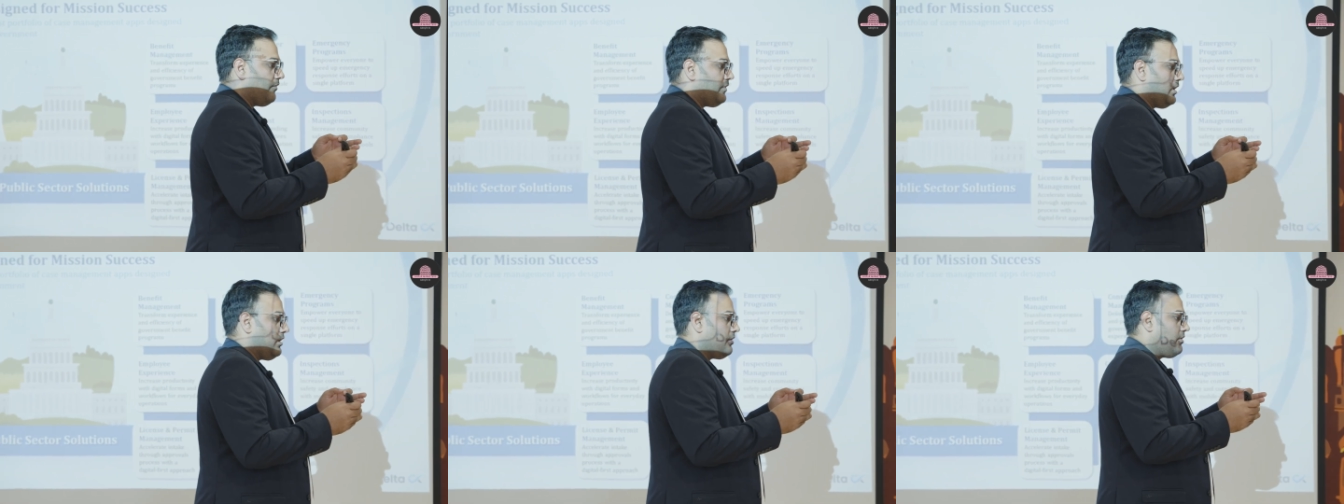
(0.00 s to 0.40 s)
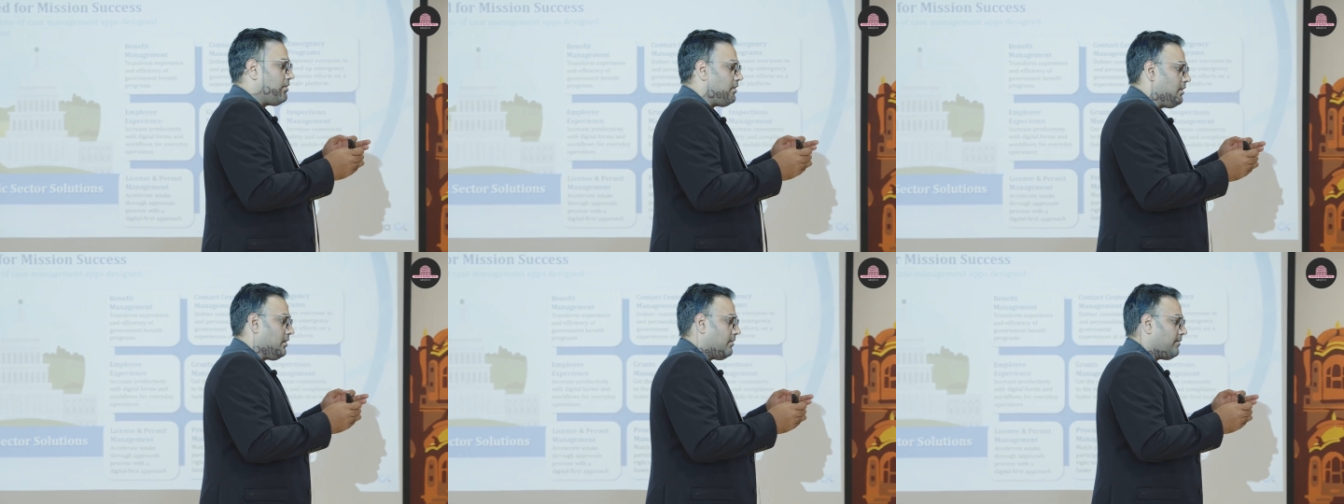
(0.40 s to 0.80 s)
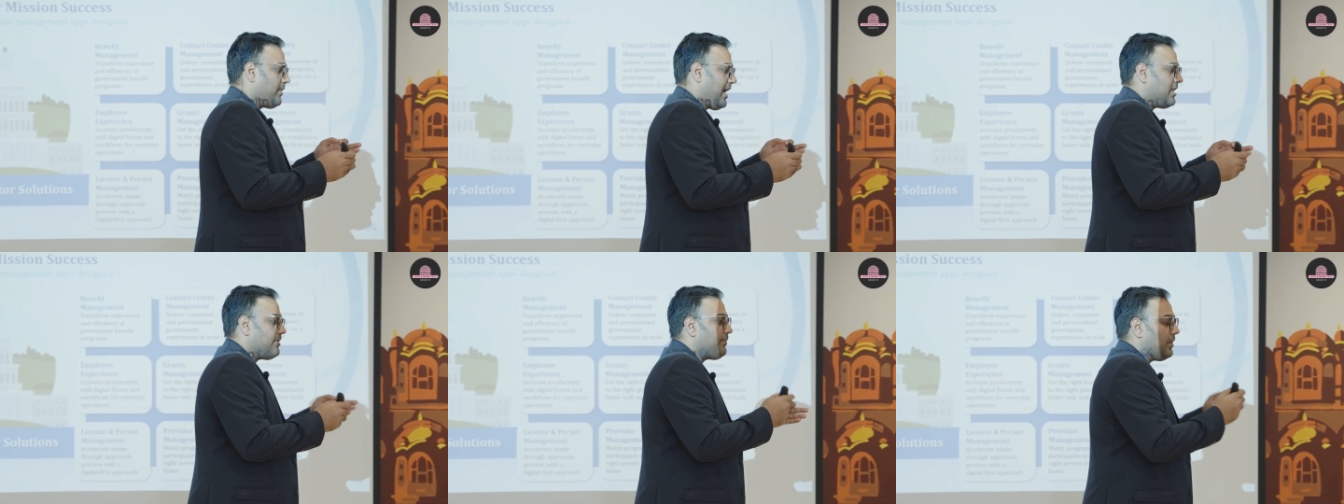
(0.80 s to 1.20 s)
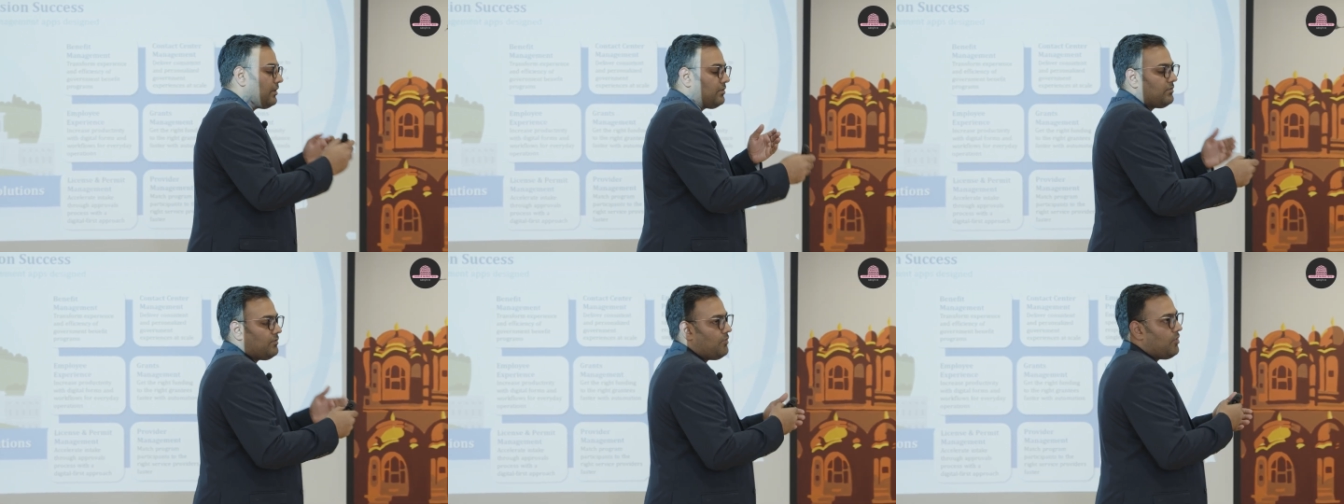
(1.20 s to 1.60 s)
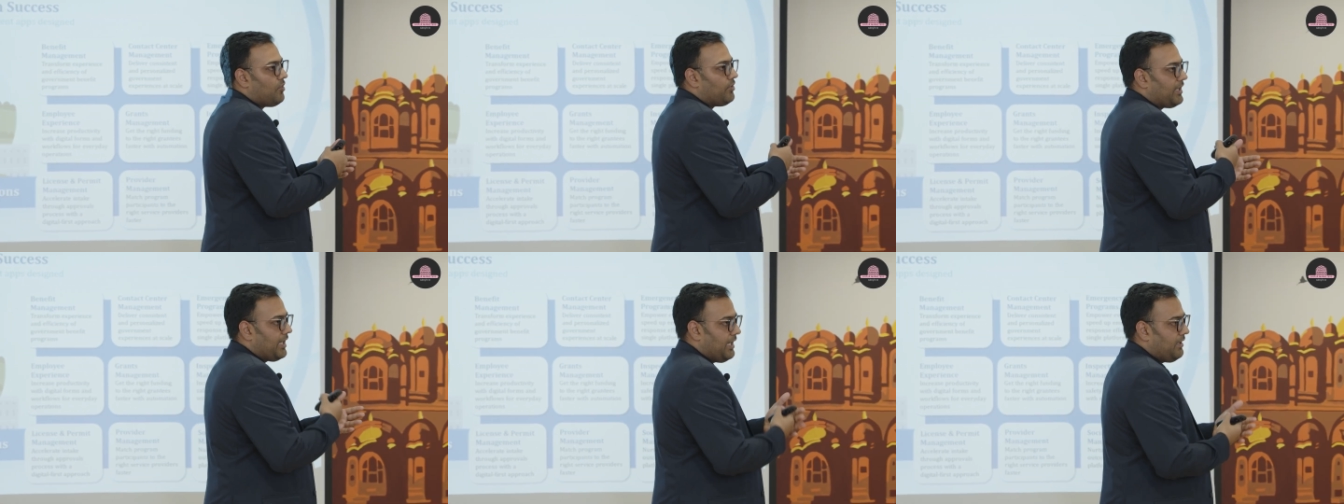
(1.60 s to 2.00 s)
of these as per to
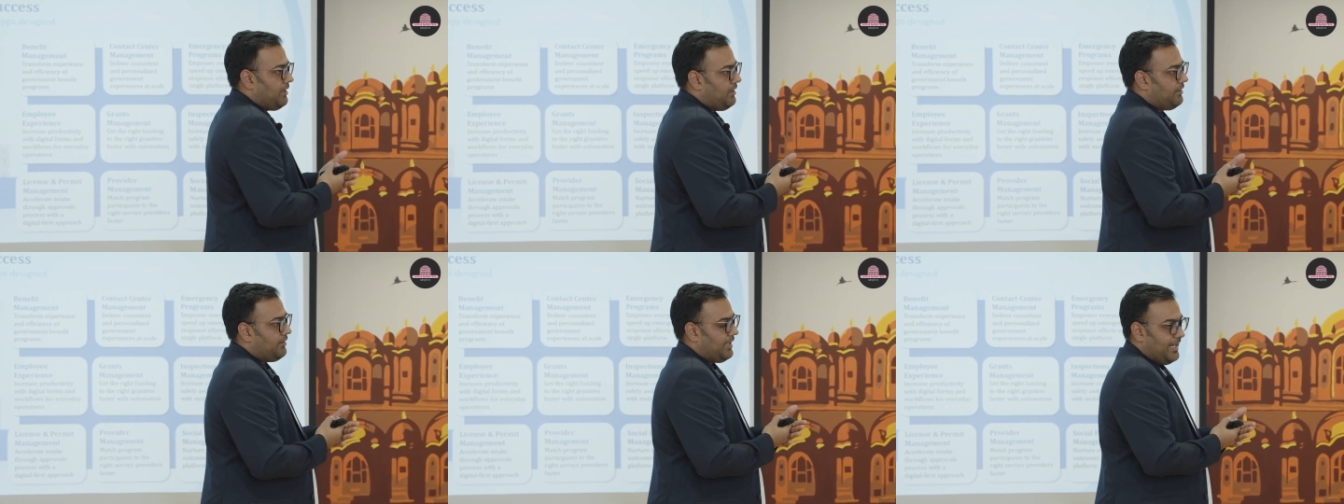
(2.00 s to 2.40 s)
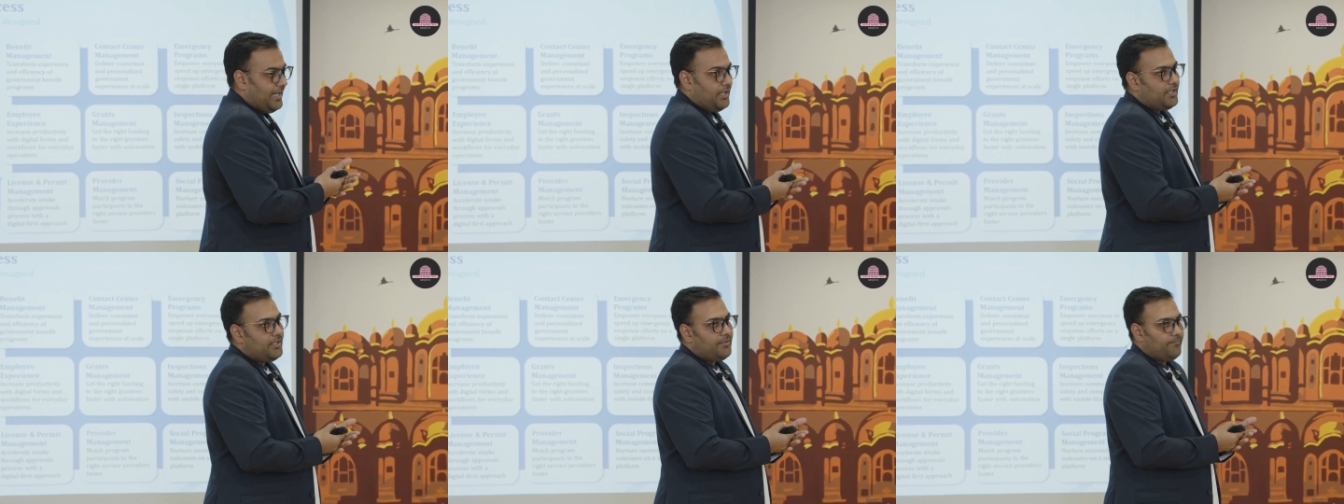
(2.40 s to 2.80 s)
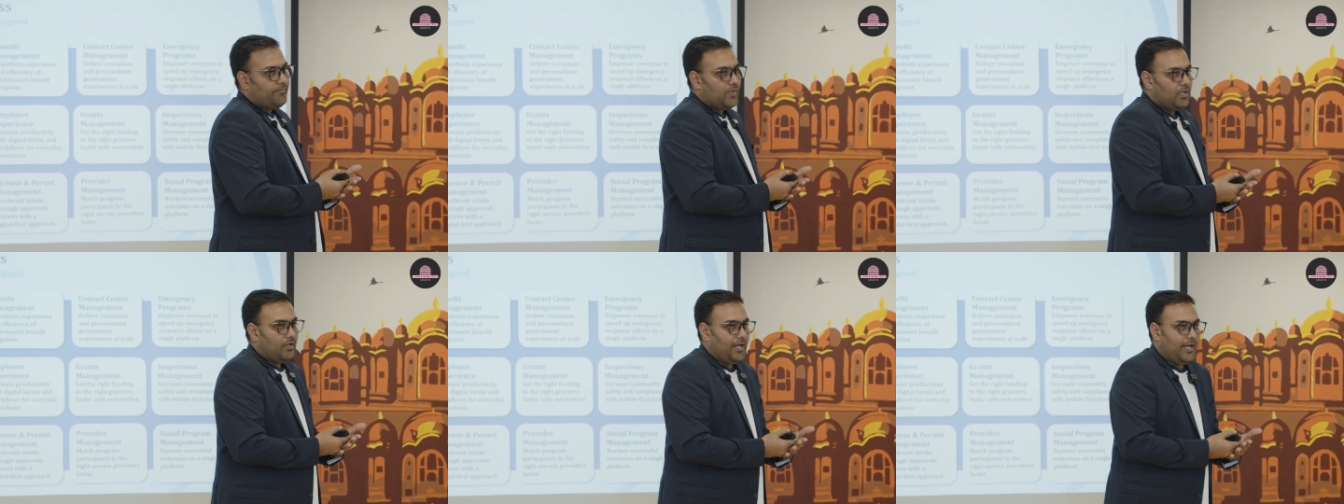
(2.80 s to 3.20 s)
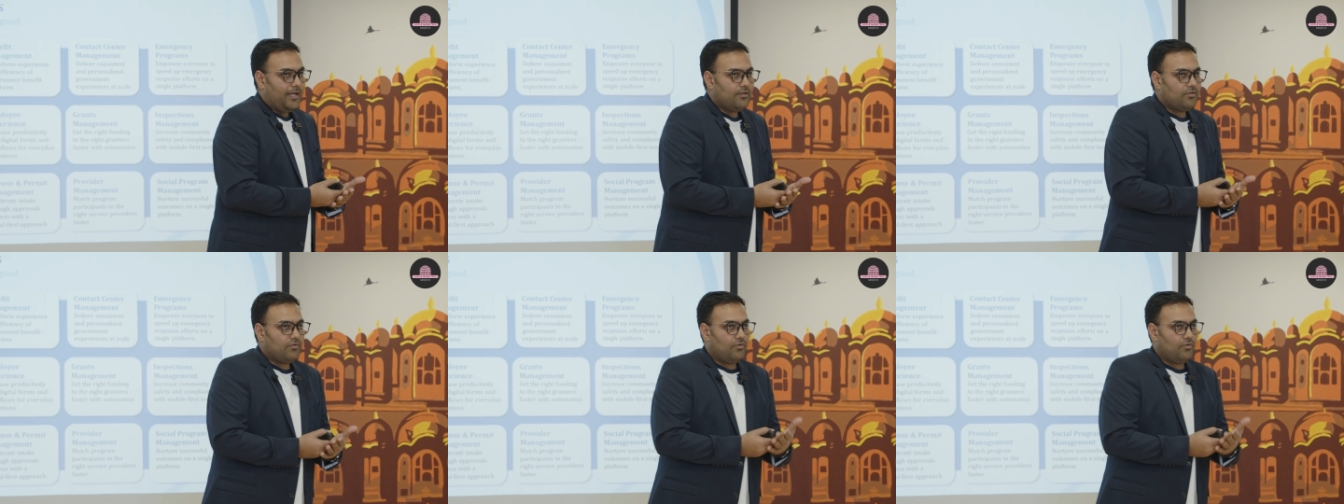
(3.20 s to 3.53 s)
your need, right?